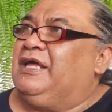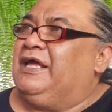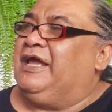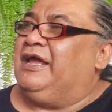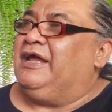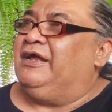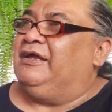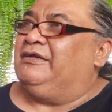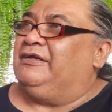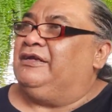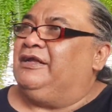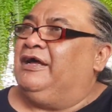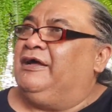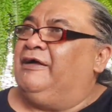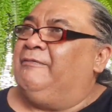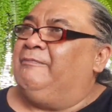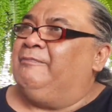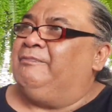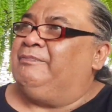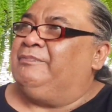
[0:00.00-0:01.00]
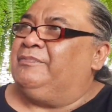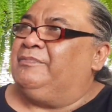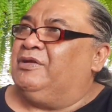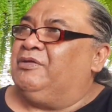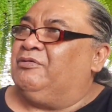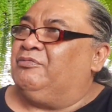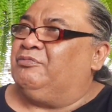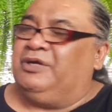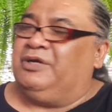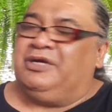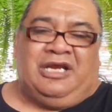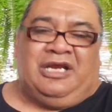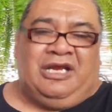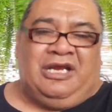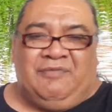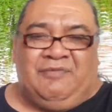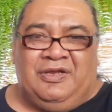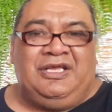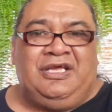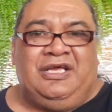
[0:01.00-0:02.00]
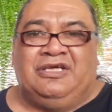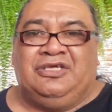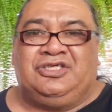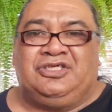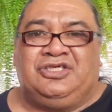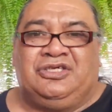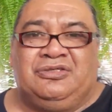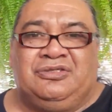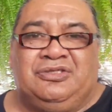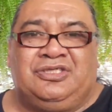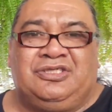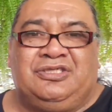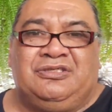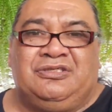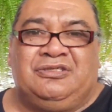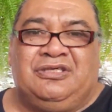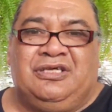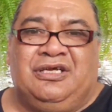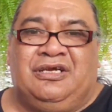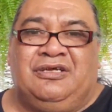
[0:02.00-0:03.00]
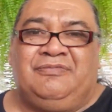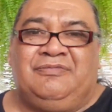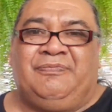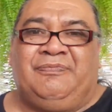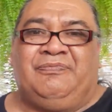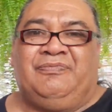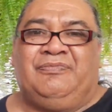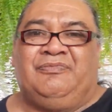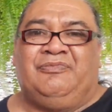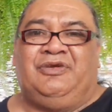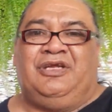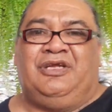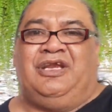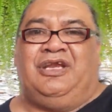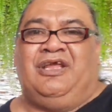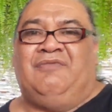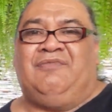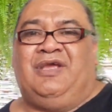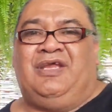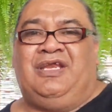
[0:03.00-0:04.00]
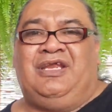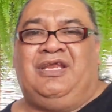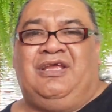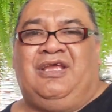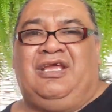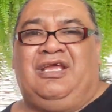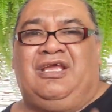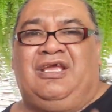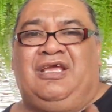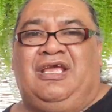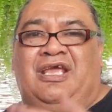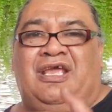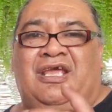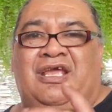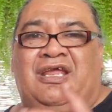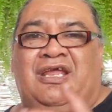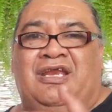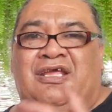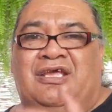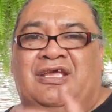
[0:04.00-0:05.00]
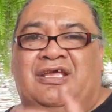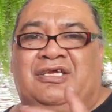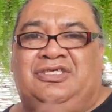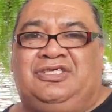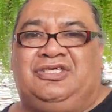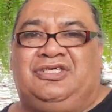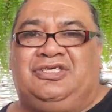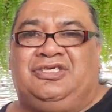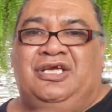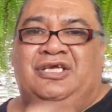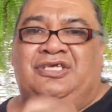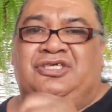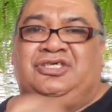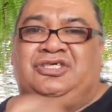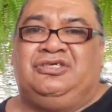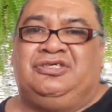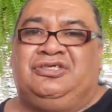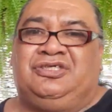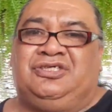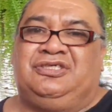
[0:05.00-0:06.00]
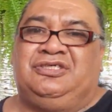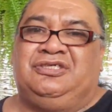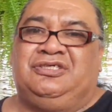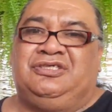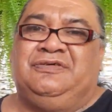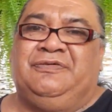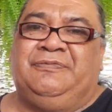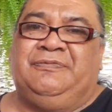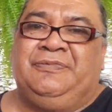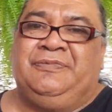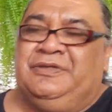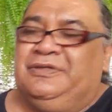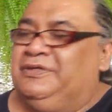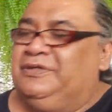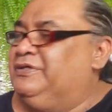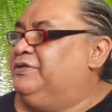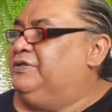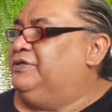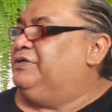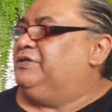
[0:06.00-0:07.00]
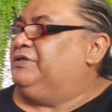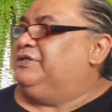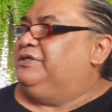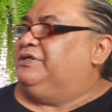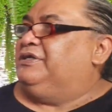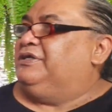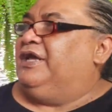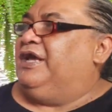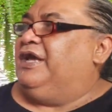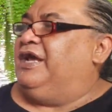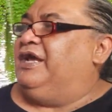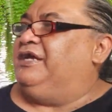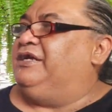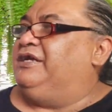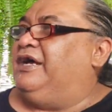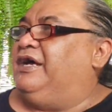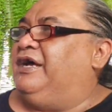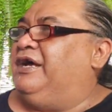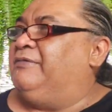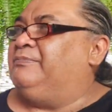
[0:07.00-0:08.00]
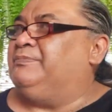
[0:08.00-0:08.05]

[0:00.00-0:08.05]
and we don't have any issues, you know. We don't have any issues, and